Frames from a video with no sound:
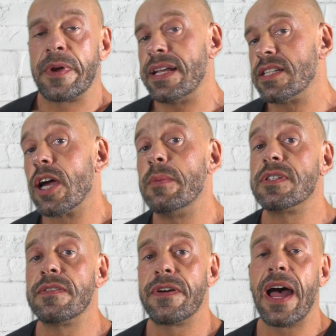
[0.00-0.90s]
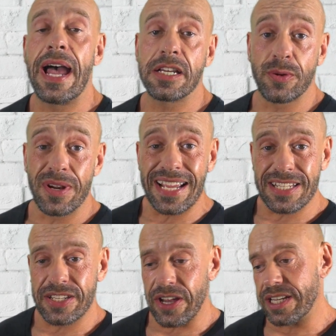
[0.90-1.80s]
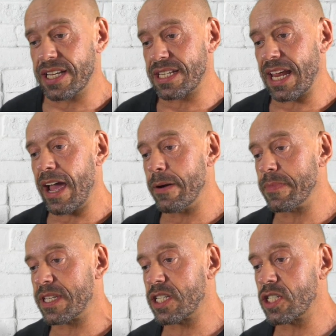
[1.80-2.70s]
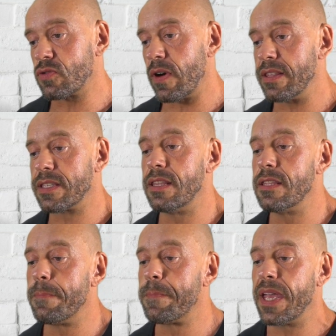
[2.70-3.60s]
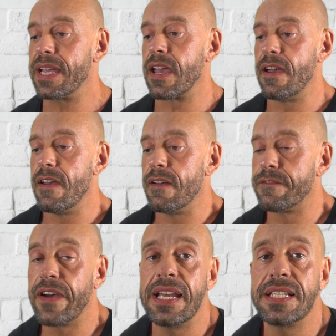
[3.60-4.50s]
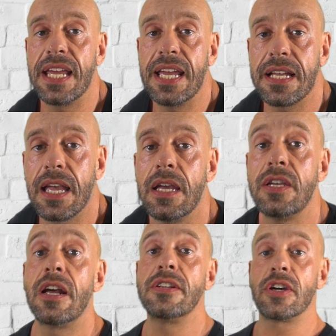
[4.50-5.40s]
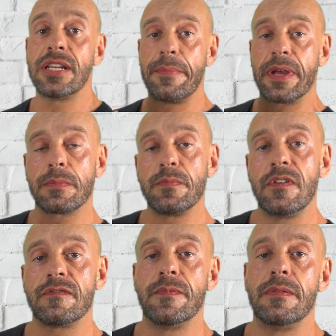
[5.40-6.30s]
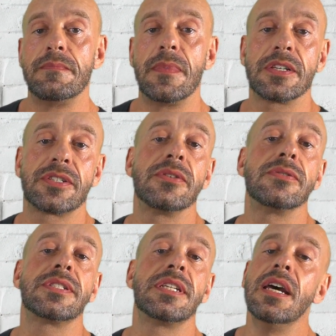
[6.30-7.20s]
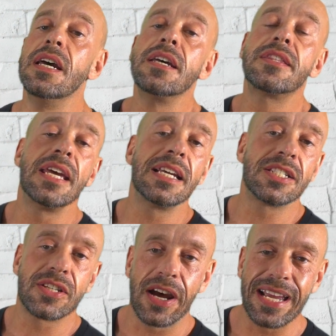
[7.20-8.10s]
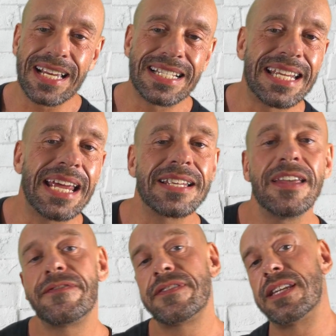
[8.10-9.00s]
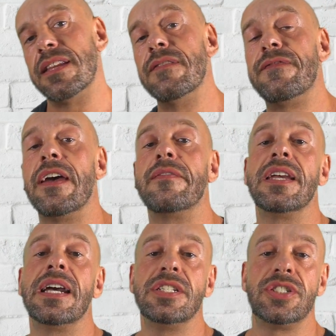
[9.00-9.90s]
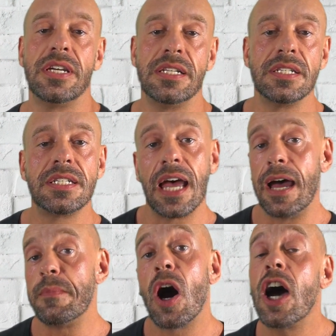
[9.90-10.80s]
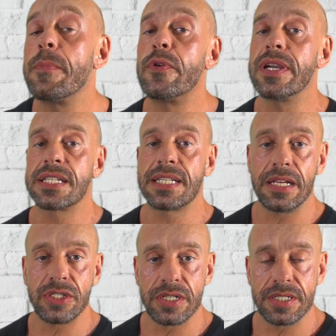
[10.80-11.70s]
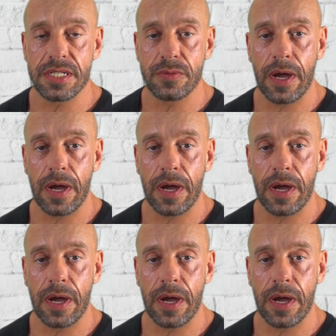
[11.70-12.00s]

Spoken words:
But in terms of actual exercises to help strengthen the big phasic, dynamic movement muscles, things like deadlifts and the variations, hyperextensions as